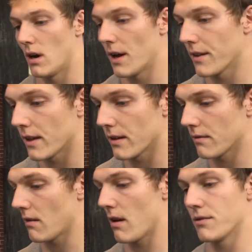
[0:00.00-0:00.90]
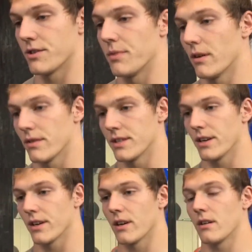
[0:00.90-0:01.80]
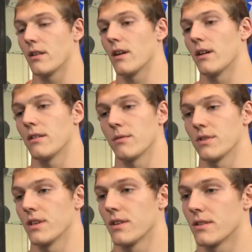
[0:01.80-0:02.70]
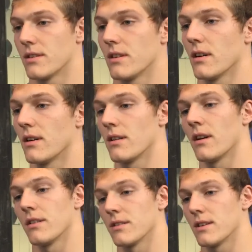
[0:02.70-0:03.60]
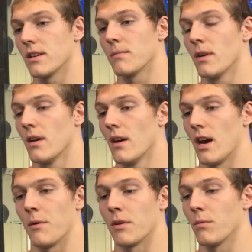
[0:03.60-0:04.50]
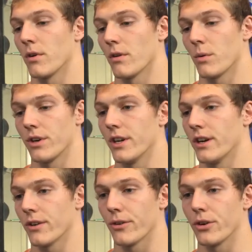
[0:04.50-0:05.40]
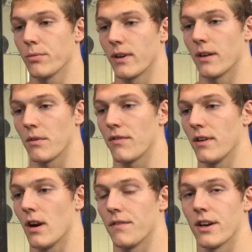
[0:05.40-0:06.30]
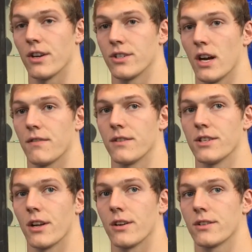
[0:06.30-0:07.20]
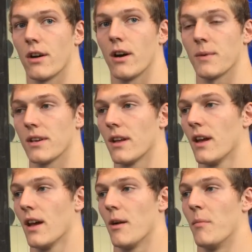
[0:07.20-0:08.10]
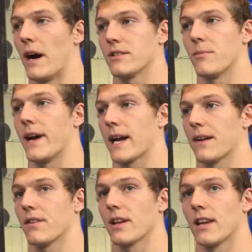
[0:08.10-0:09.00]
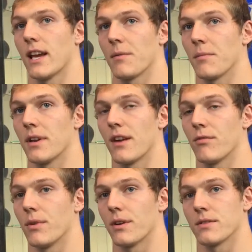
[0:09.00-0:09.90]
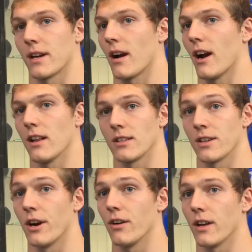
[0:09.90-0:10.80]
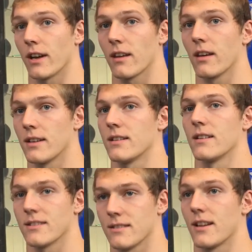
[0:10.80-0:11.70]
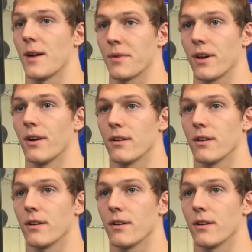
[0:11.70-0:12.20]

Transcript: I think just being resilient, the resiliency on the team. I mean, we're a young group and we feed off energy off of each other. So, I mean, bouncing back after that game, I mean, everybody was like, all right, let's go. Like, it's time to go.